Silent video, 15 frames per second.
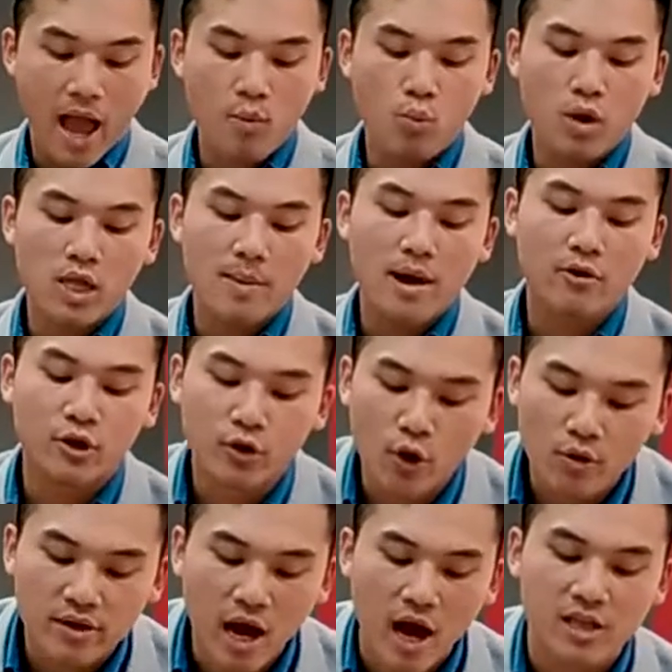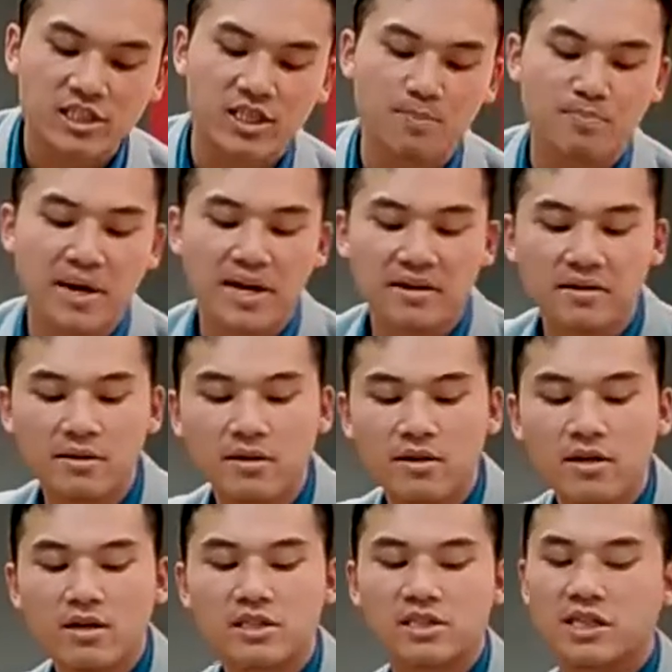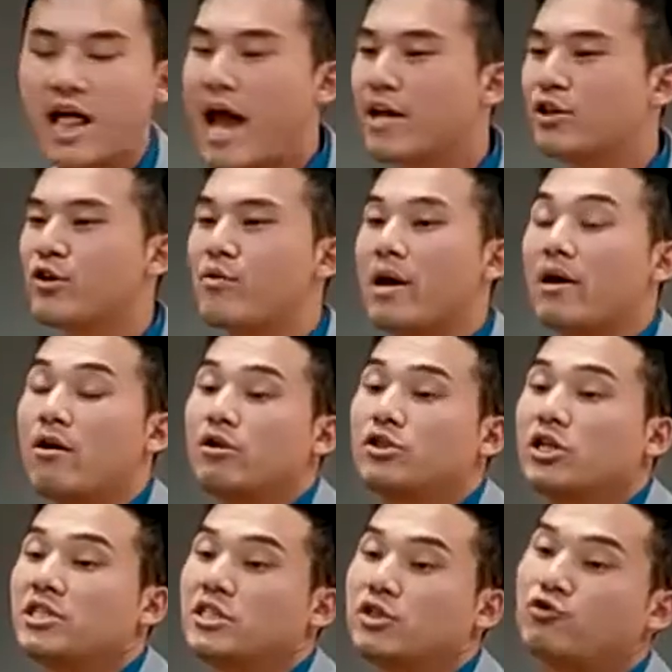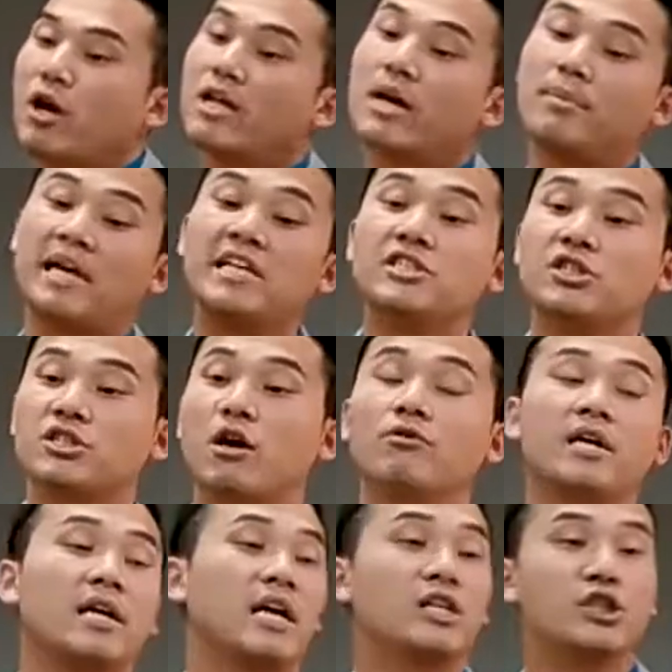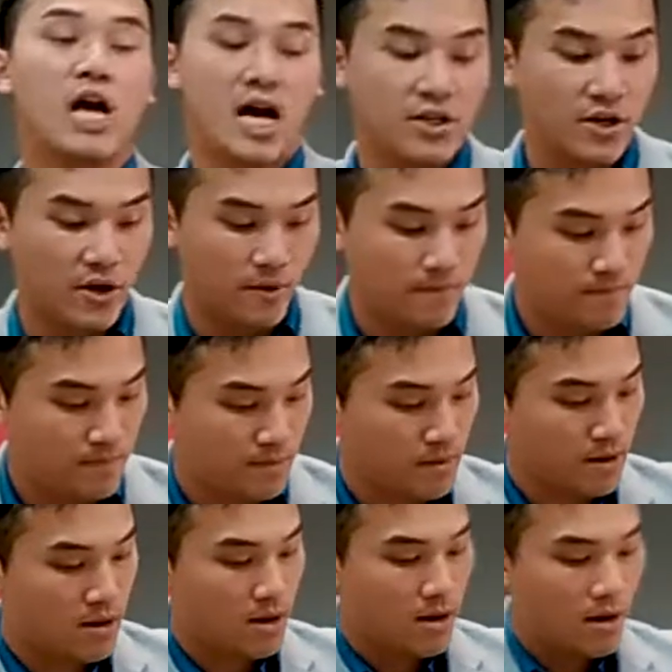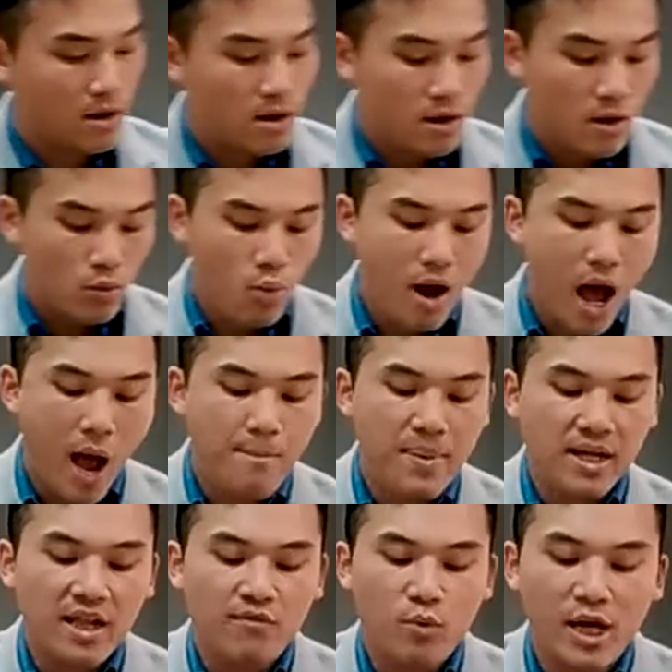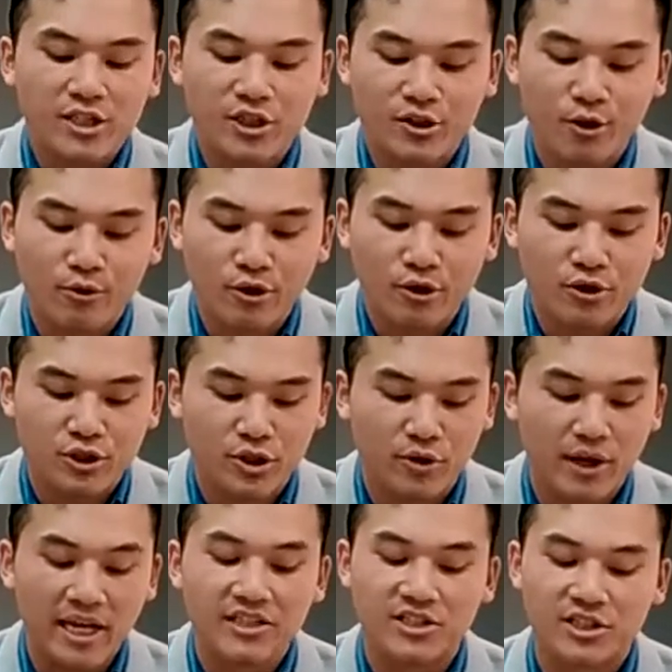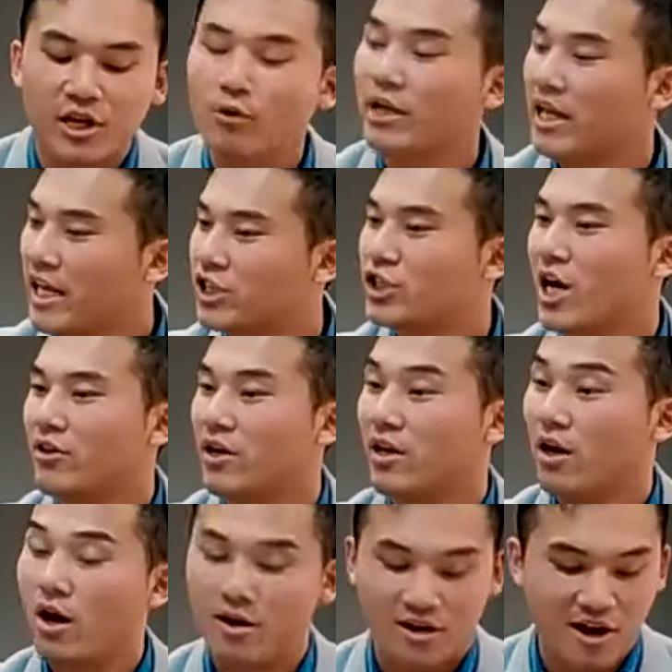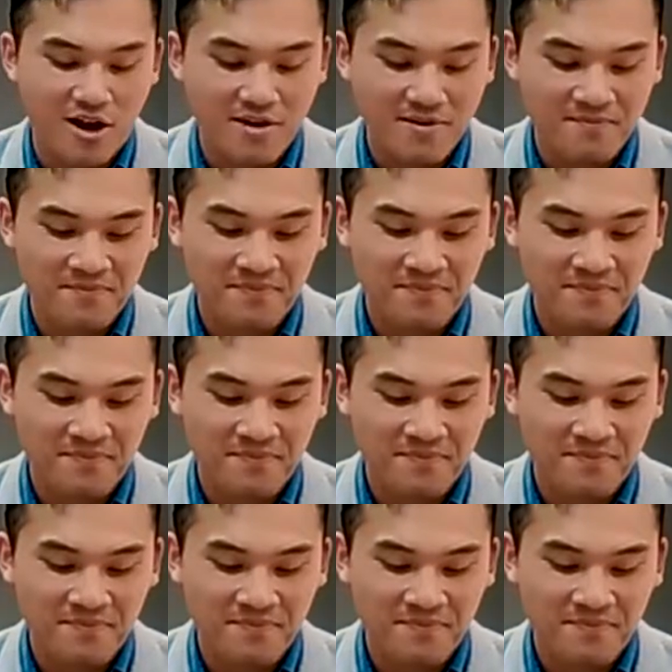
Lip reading: And what about, you know, gossiping, slandering, or just straight up insulting each other? Well, I believe we are so used to insulting each other in Hong Kong.